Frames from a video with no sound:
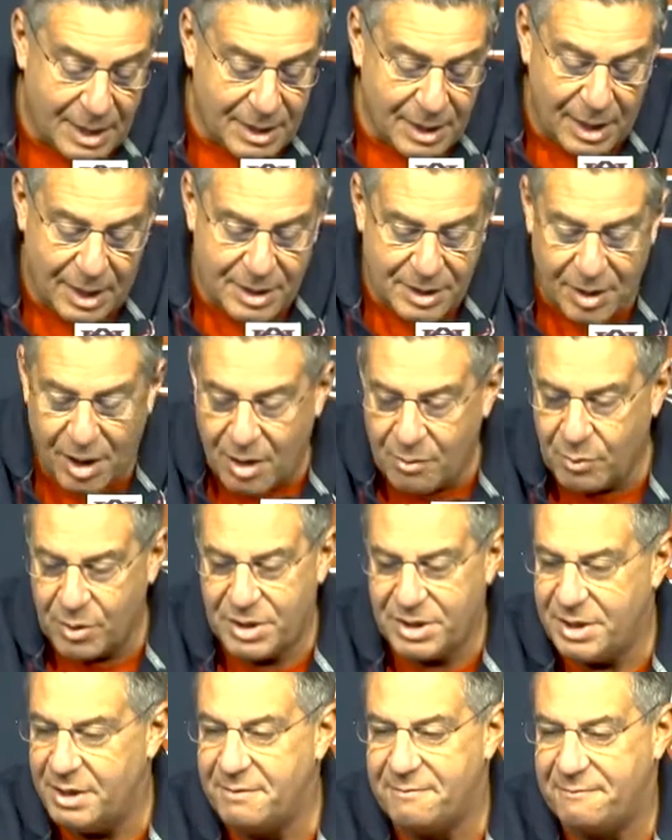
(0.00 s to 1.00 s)
I thought we
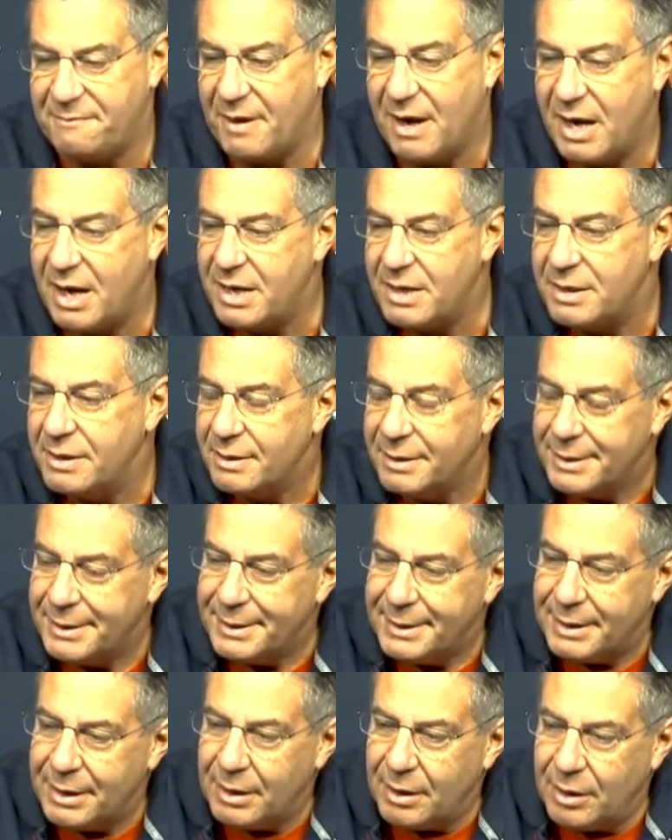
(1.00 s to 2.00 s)
did fine.
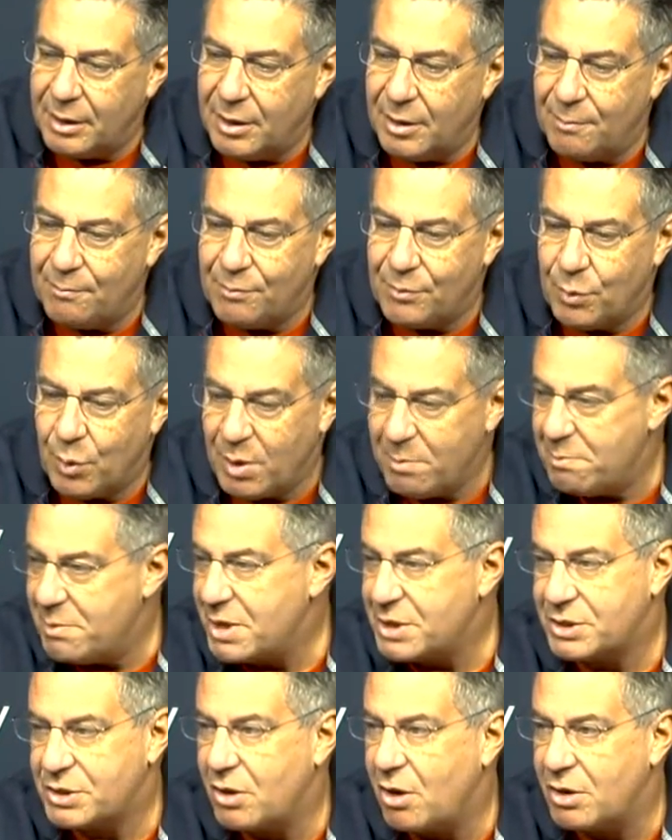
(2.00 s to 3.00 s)
We
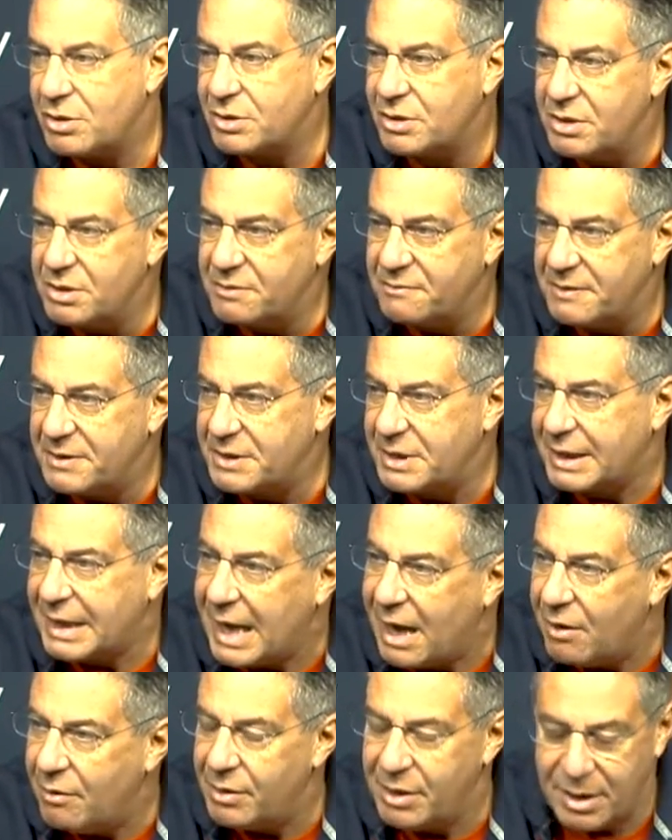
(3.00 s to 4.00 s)
missed Austin's
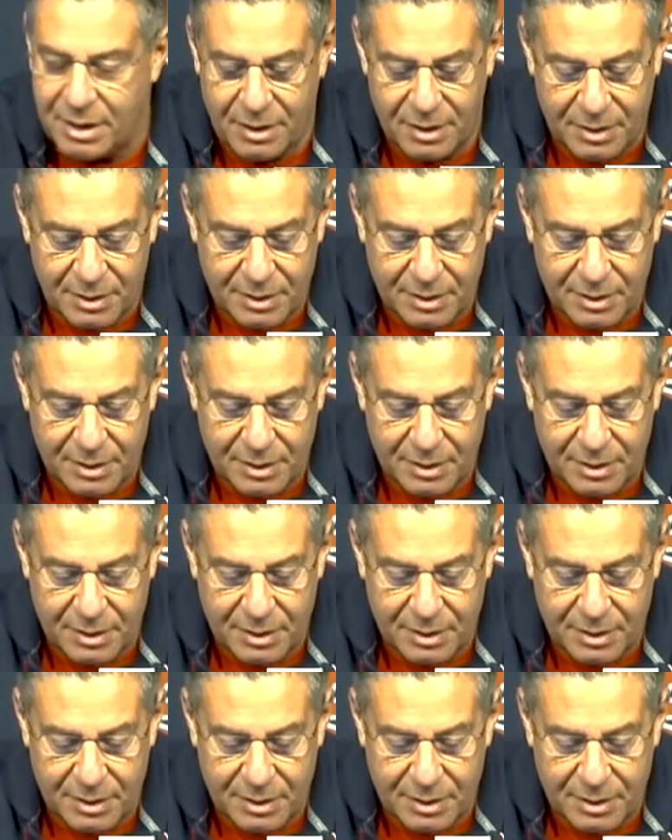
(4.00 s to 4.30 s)
physicality.